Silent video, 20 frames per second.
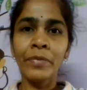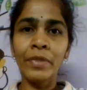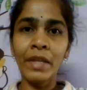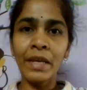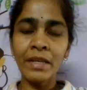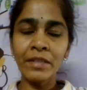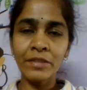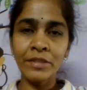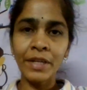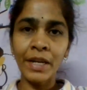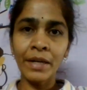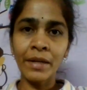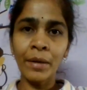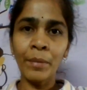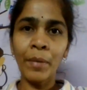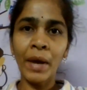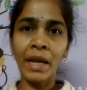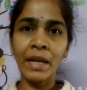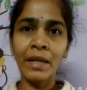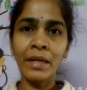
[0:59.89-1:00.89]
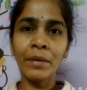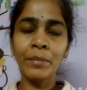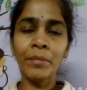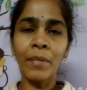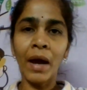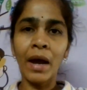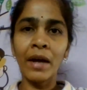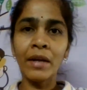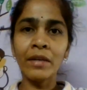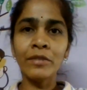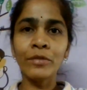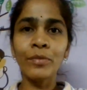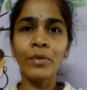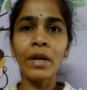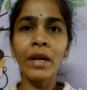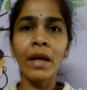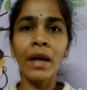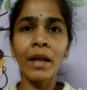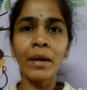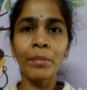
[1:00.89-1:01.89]
These data mining mats
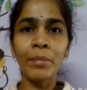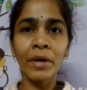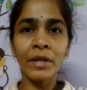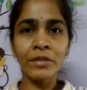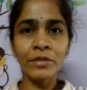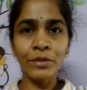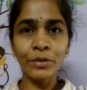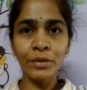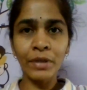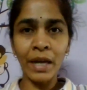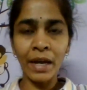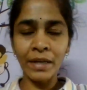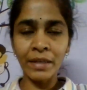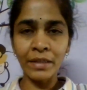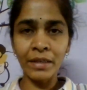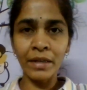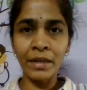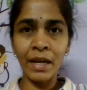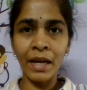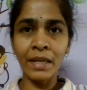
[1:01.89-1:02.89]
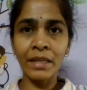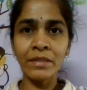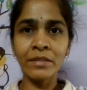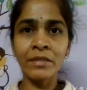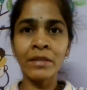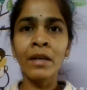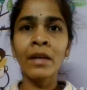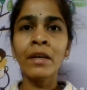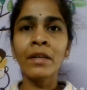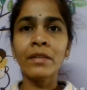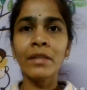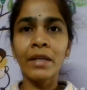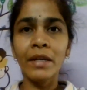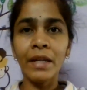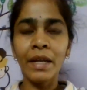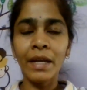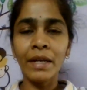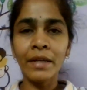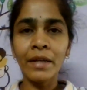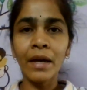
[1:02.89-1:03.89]
will help us to categorize the
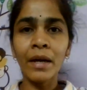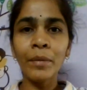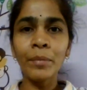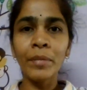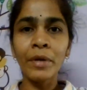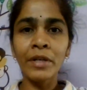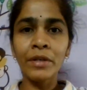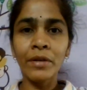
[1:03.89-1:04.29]
data